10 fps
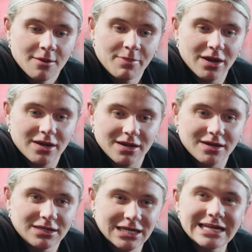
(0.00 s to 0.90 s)
but
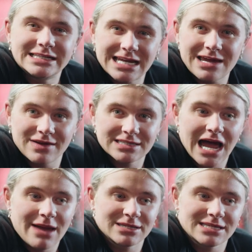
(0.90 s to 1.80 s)
you need to give it
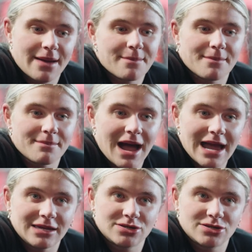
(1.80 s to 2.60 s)
time. It's like my